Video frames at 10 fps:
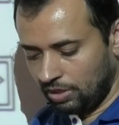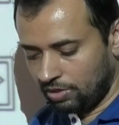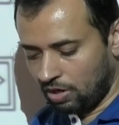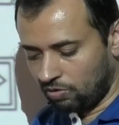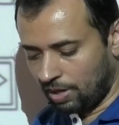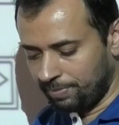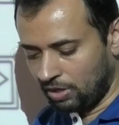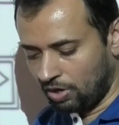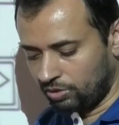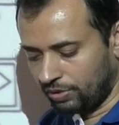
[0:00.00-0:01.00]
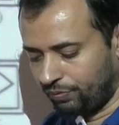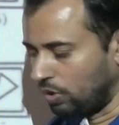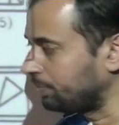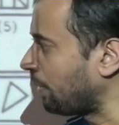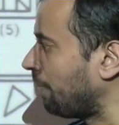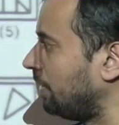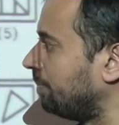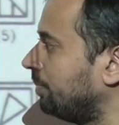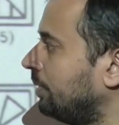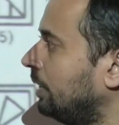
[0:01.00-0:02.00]
Now coming on to the fourth problem.
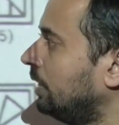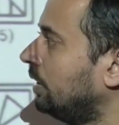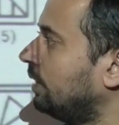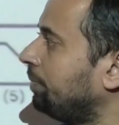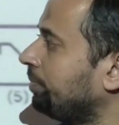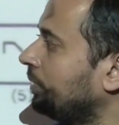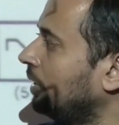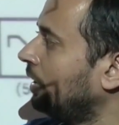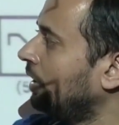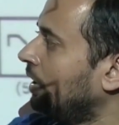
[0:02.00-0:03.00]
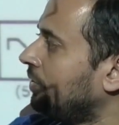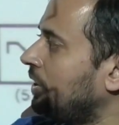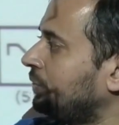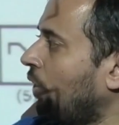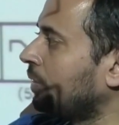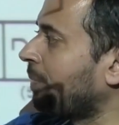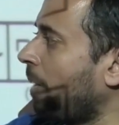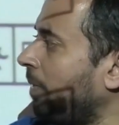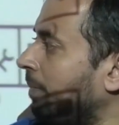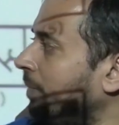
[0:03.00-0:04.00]
This fourth
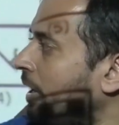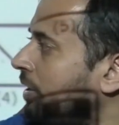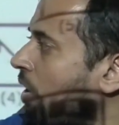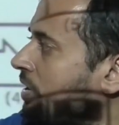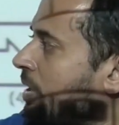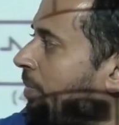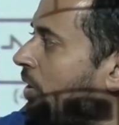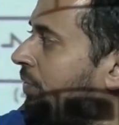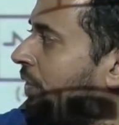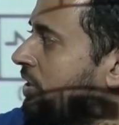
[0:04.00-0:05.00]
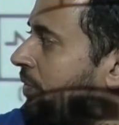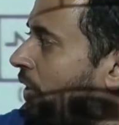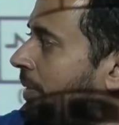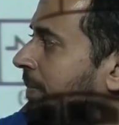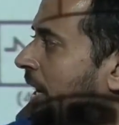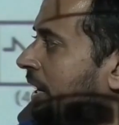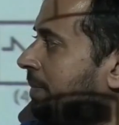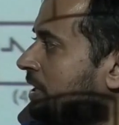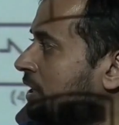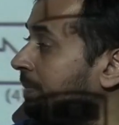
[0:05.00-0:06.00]
problem talks about first of all a mirror
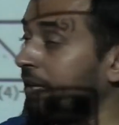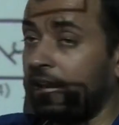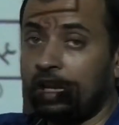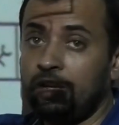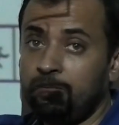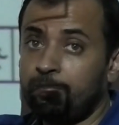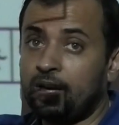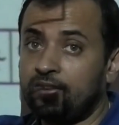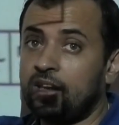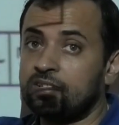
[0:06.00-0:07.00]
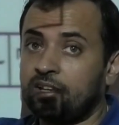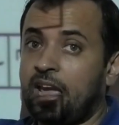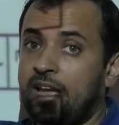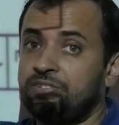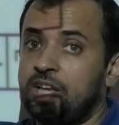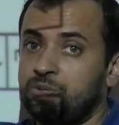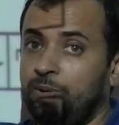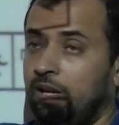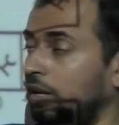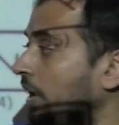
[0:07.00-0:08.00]
image is being taken but there is a catch as
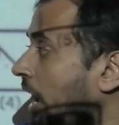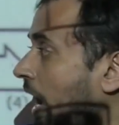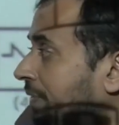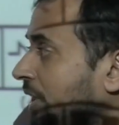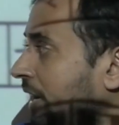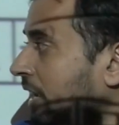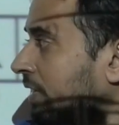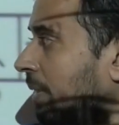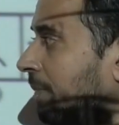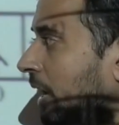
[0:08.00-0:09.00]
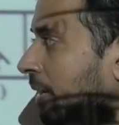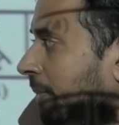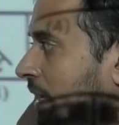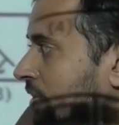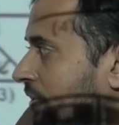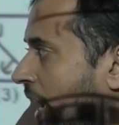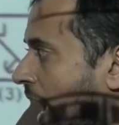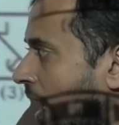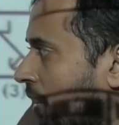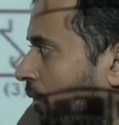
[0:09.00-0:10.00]
well. After taking the mirror image the
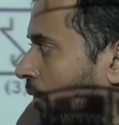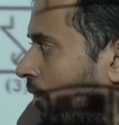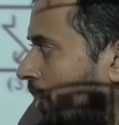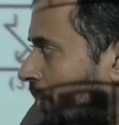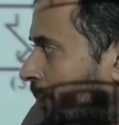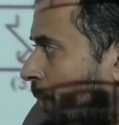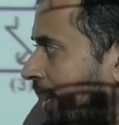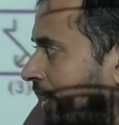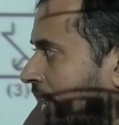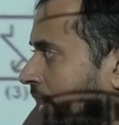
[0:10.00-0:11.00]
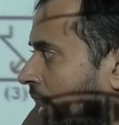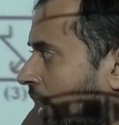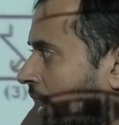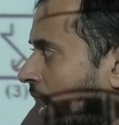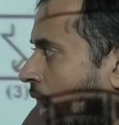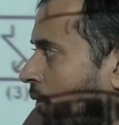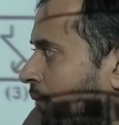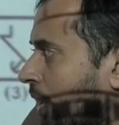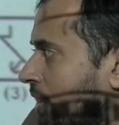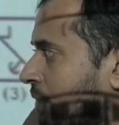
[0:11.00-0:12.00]
arrow pointing uh,
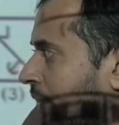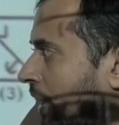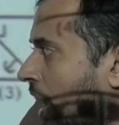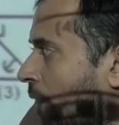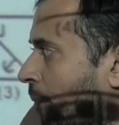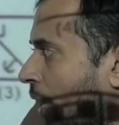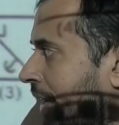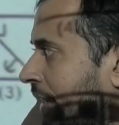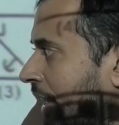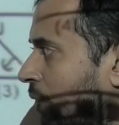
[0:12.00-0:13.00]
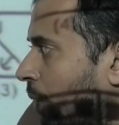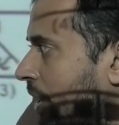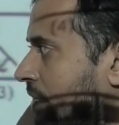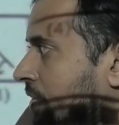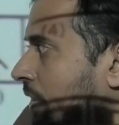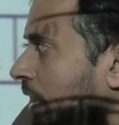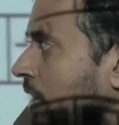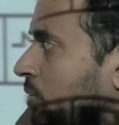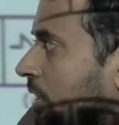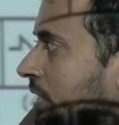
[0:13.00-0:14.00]
outwards will now point inwards.
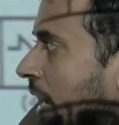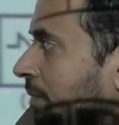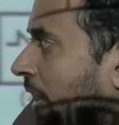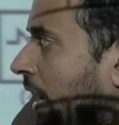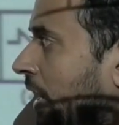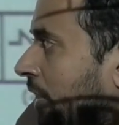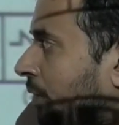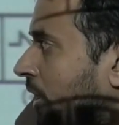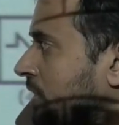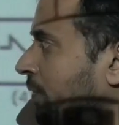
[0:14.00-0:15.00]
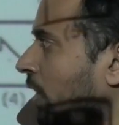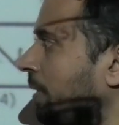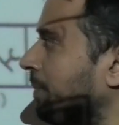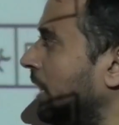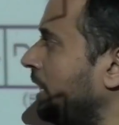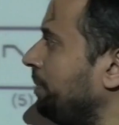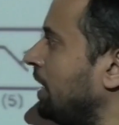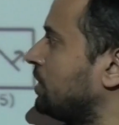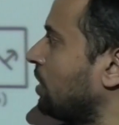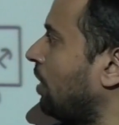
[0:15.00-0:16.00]
So the same way, first of all a mirror
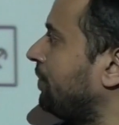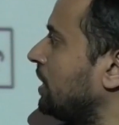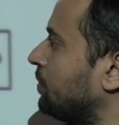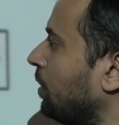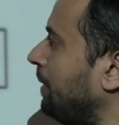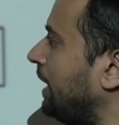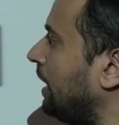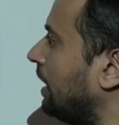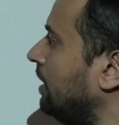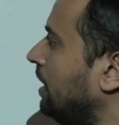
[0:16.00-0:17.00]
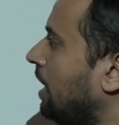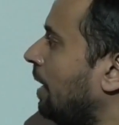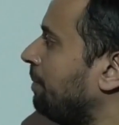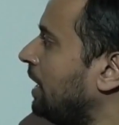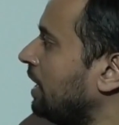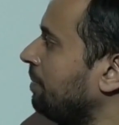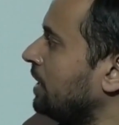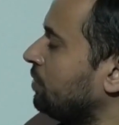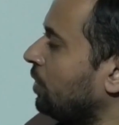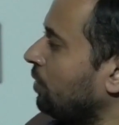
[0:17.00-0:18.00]
image of this would be taken, a mirror
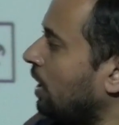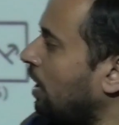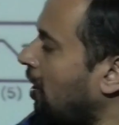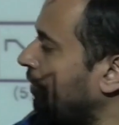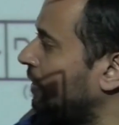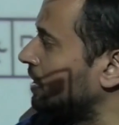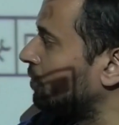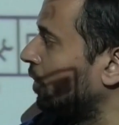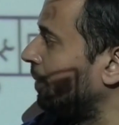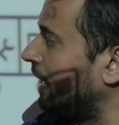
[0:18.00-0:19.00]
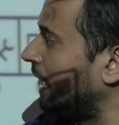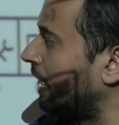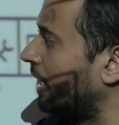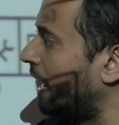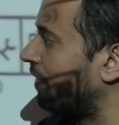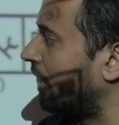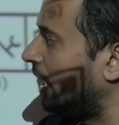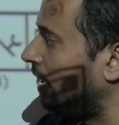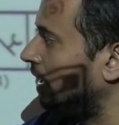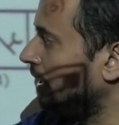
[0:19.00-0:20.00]
image would uh, of this would be taken and
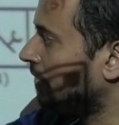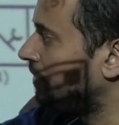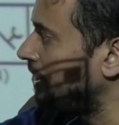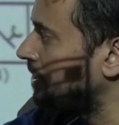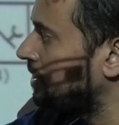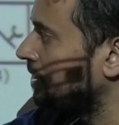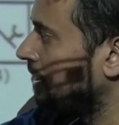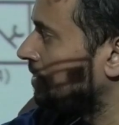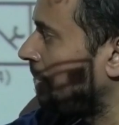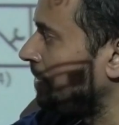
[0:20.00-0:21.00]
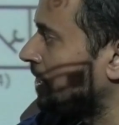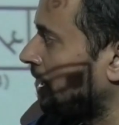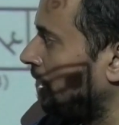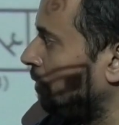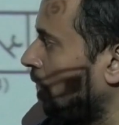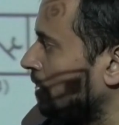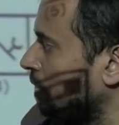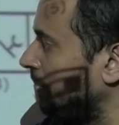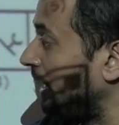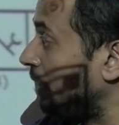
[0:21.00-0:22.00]
then this semicircle would
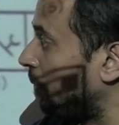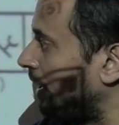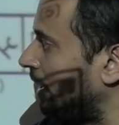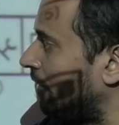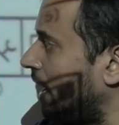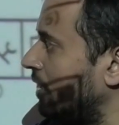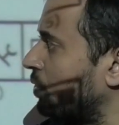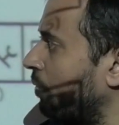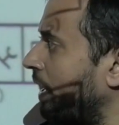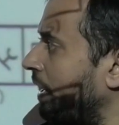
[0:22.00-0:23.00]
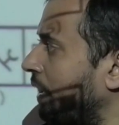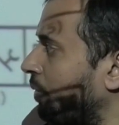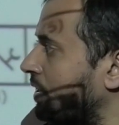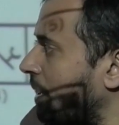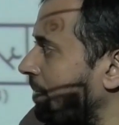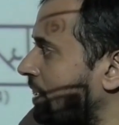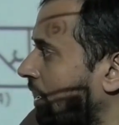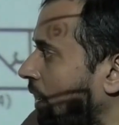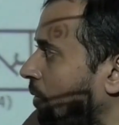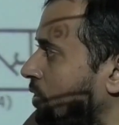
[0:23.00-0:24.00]
also be inverted, right? So when it was
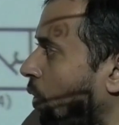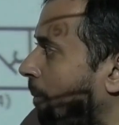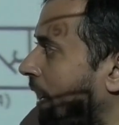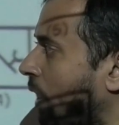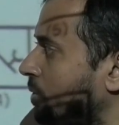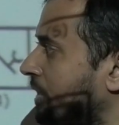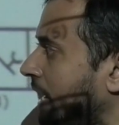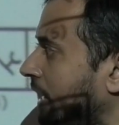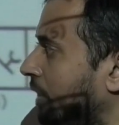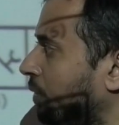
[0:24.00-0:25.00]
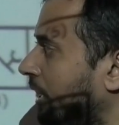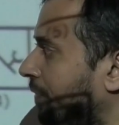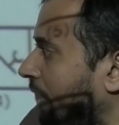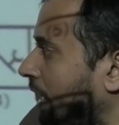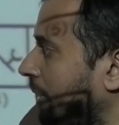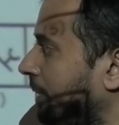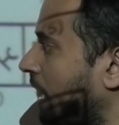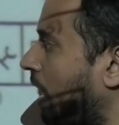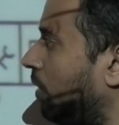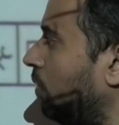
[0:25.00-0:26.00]
semicircle was open outside, it would definitely be
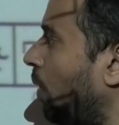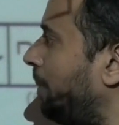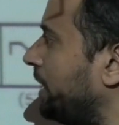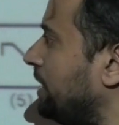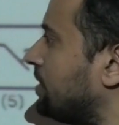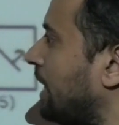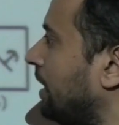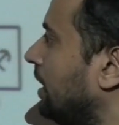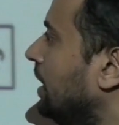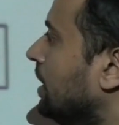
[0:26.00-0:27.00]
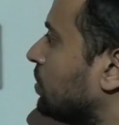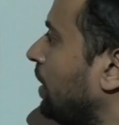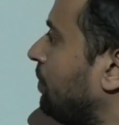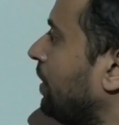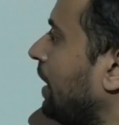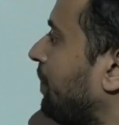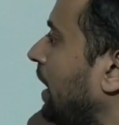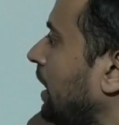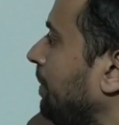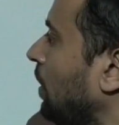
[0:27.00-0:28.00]
now open inside. So it would
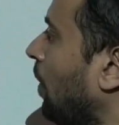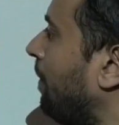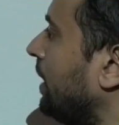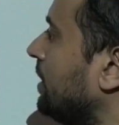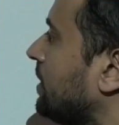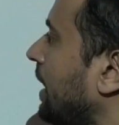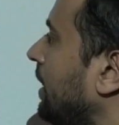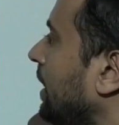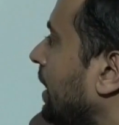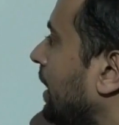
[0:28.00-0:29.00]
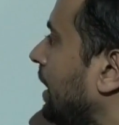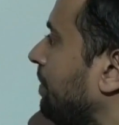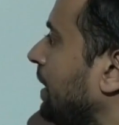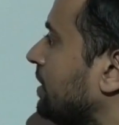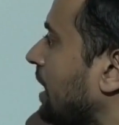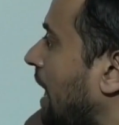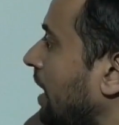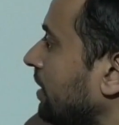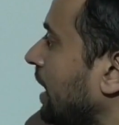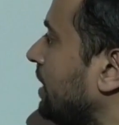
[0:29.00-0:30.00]
definitely be open inside. It means
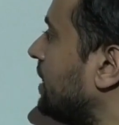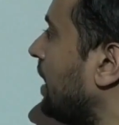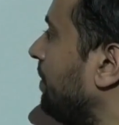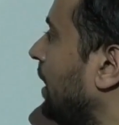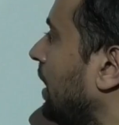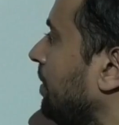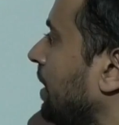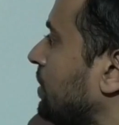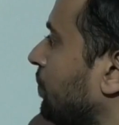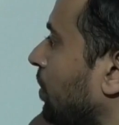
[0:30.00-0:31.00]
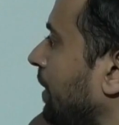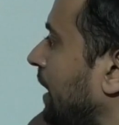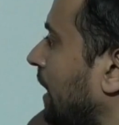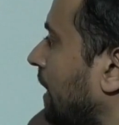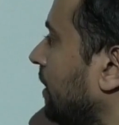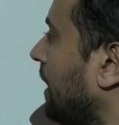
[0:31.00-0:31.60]
and the exact mirror image would be taken,